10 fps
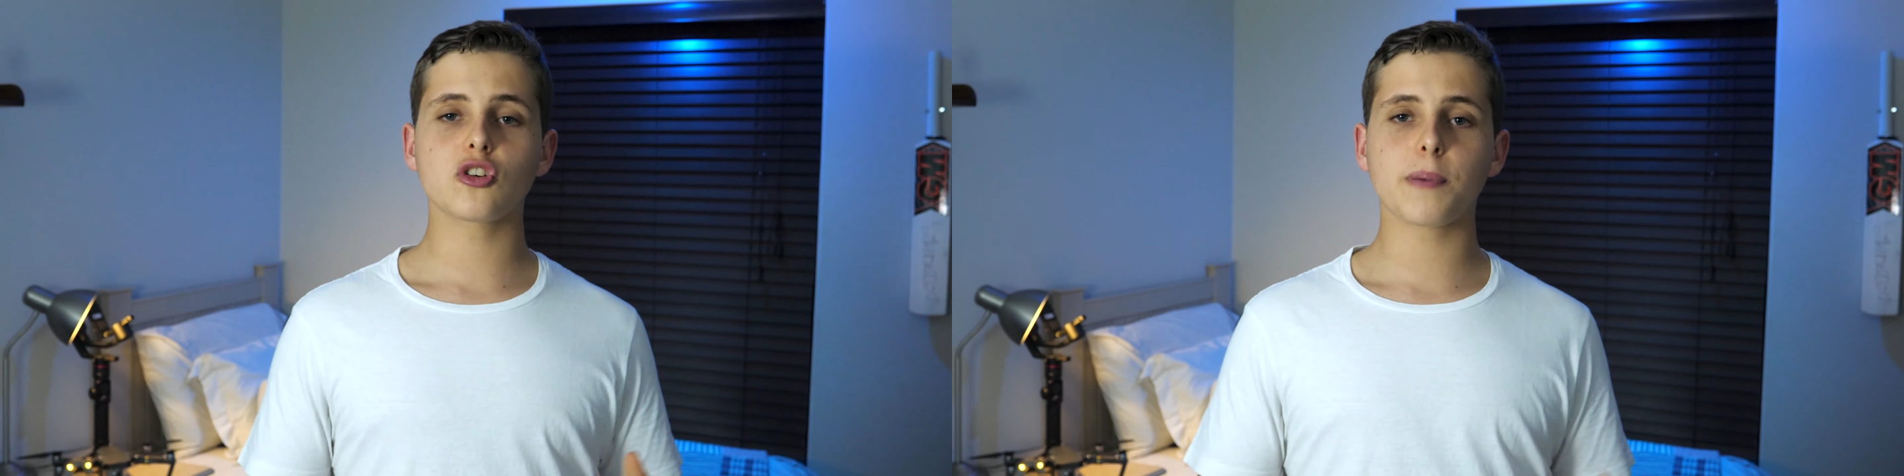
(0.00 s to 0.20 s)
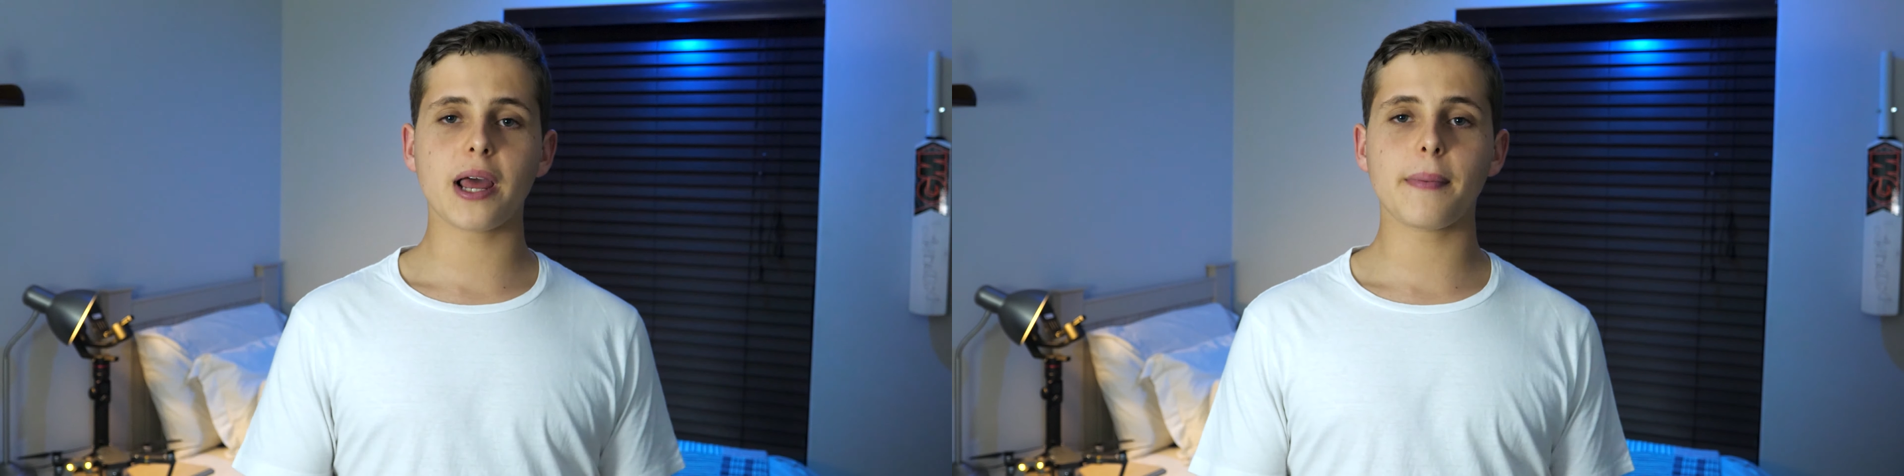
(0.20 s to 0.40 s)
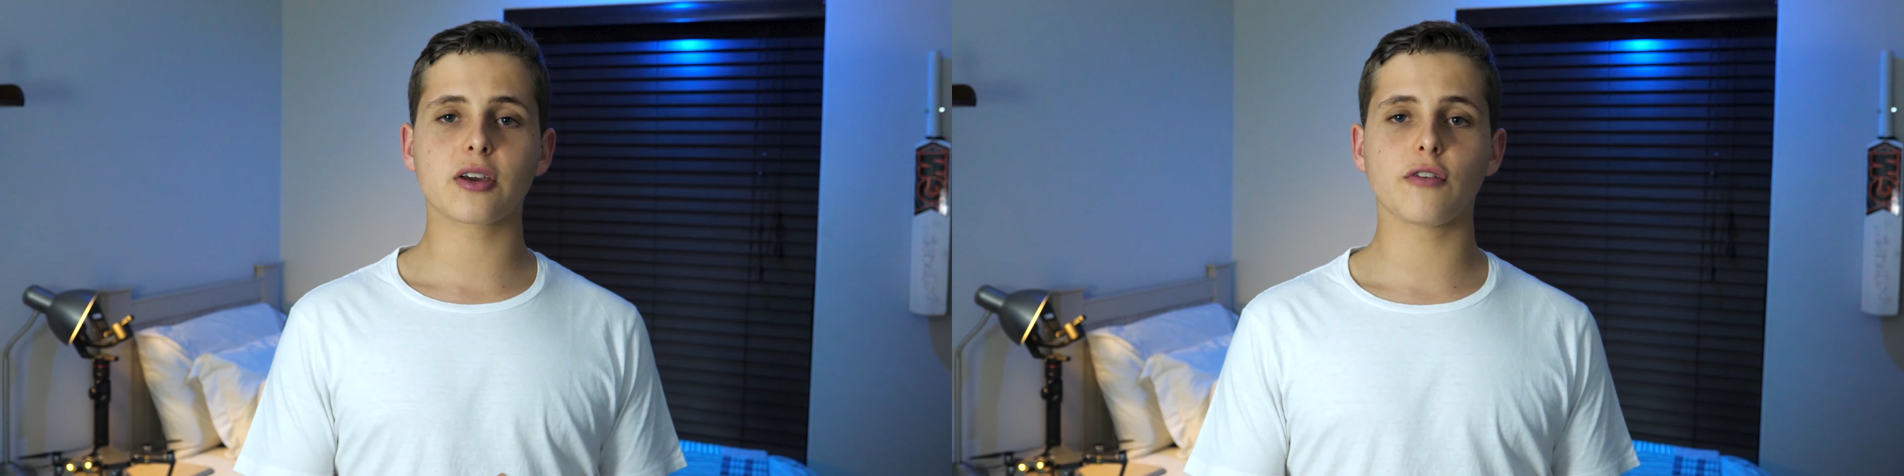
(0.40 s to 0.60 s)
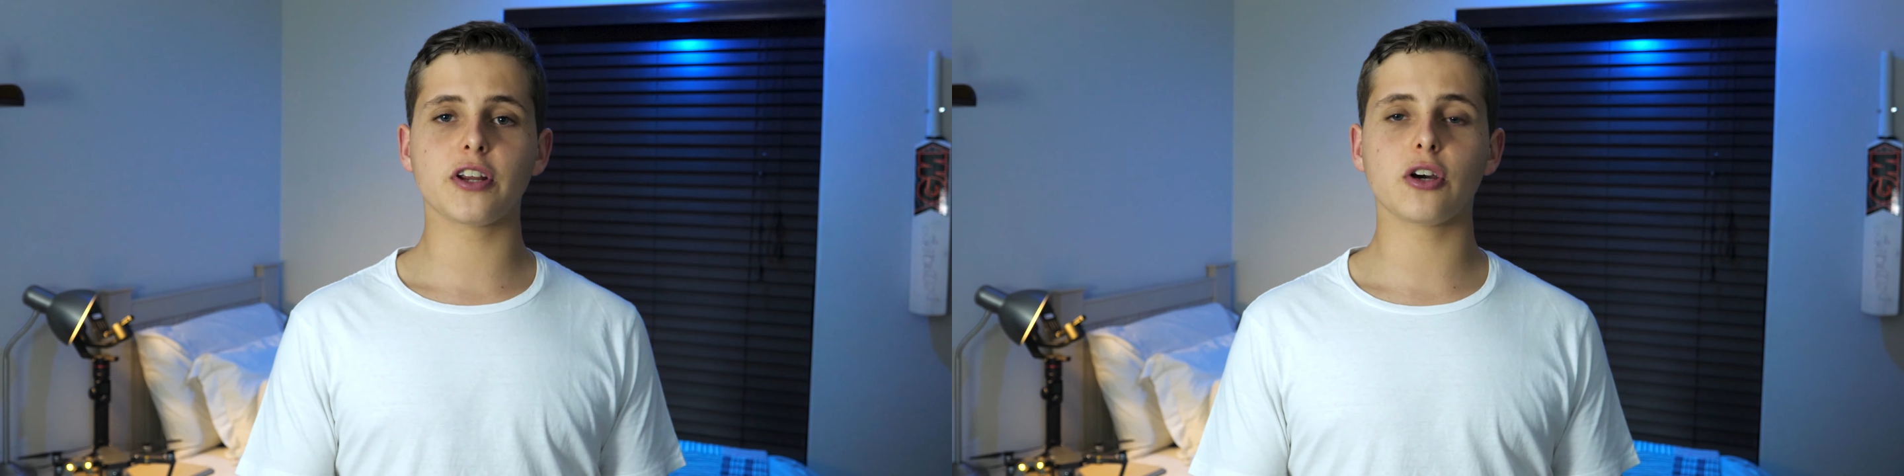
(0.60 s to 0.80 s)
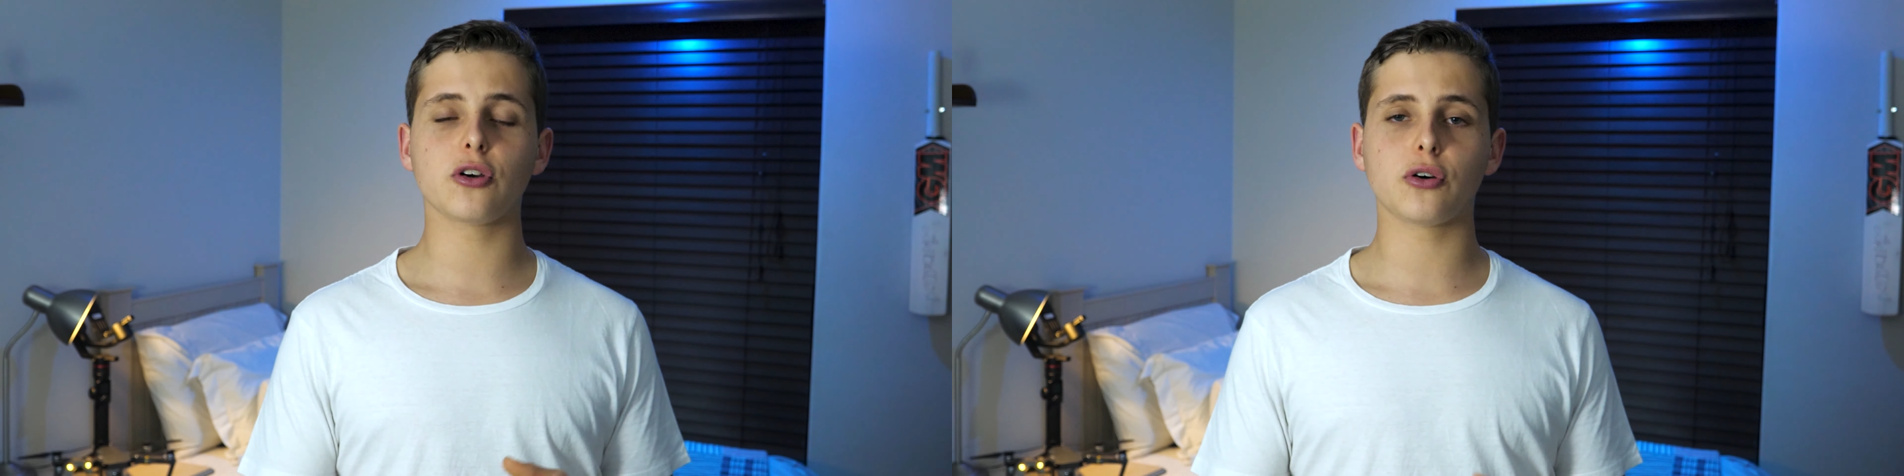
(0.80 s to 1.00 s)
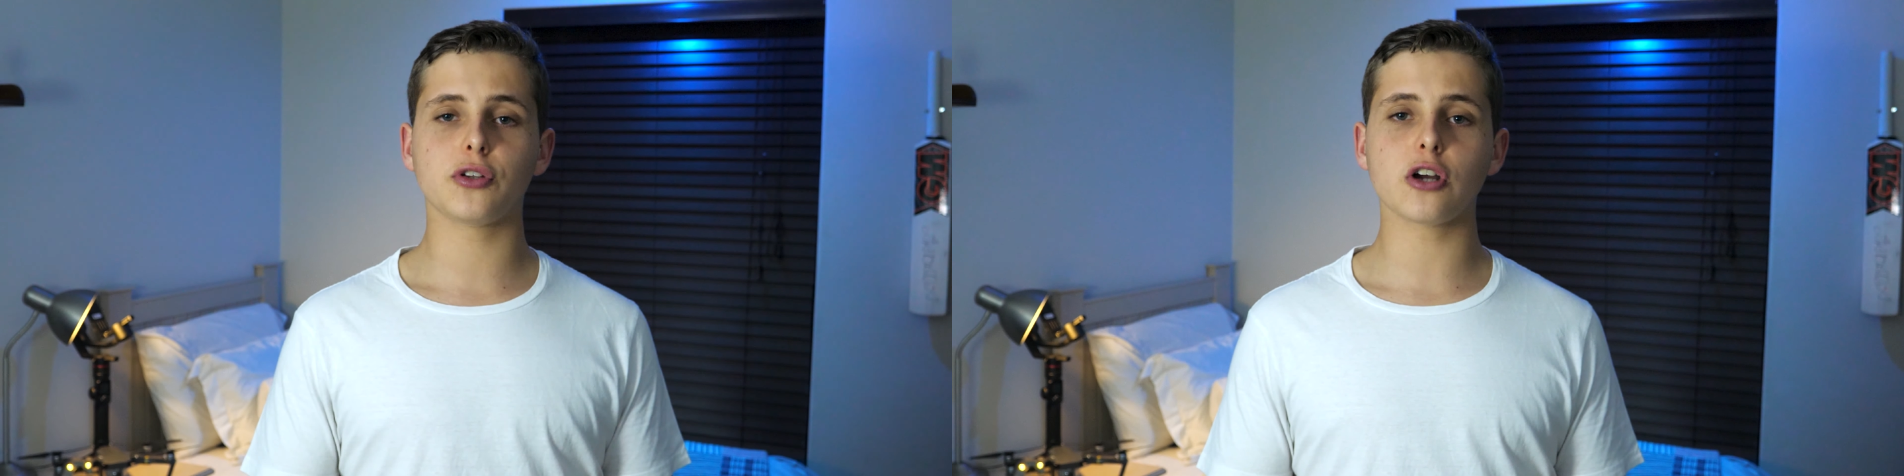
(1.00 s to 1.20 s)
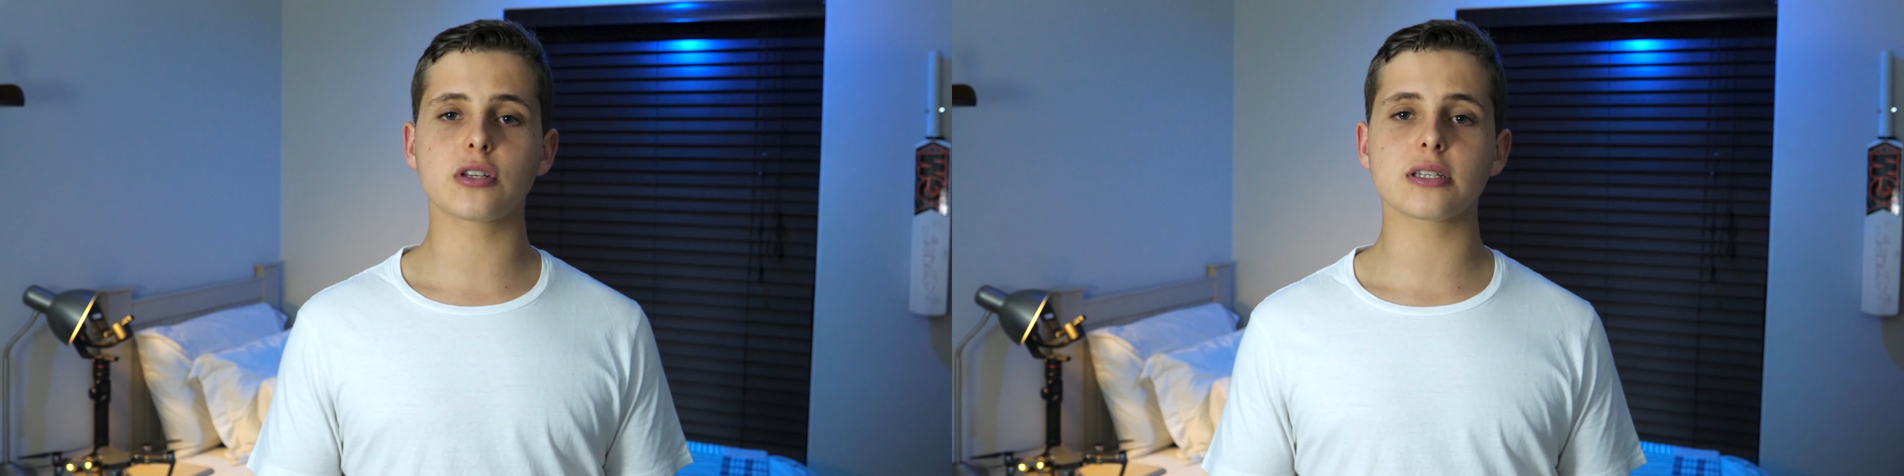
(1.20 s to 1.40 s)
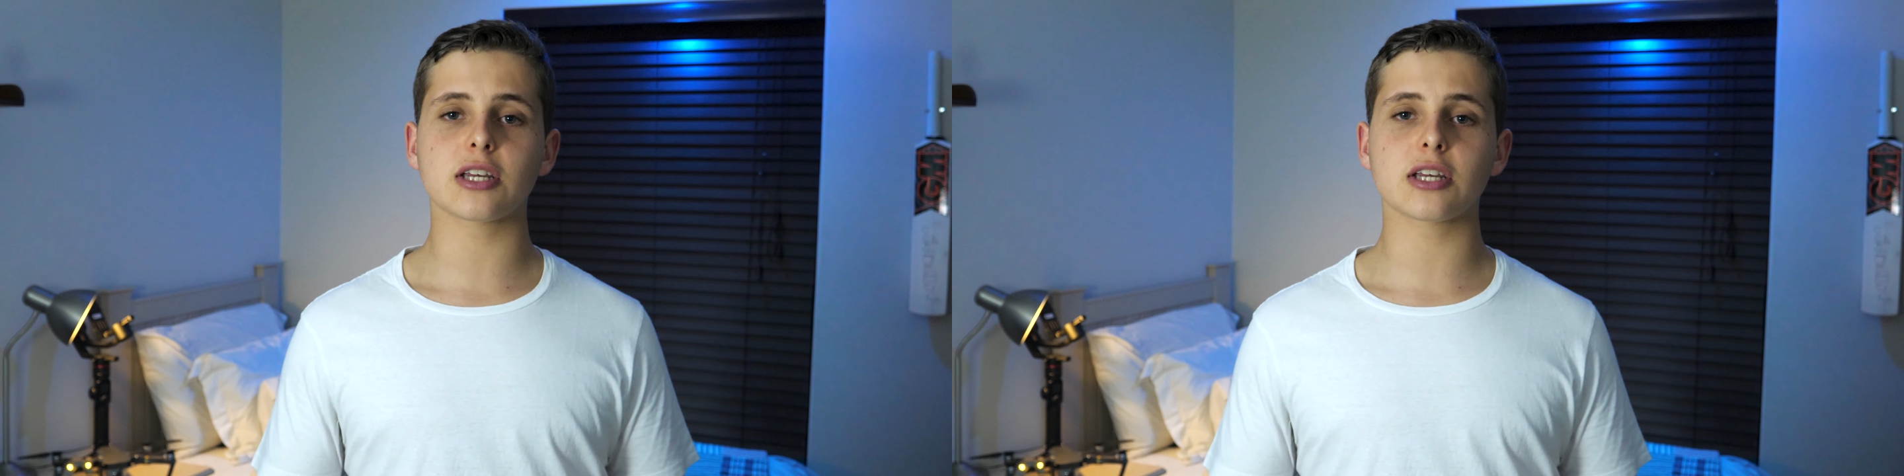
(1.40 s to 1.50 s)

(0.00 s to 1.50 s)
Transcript: you play back your video, you'll notice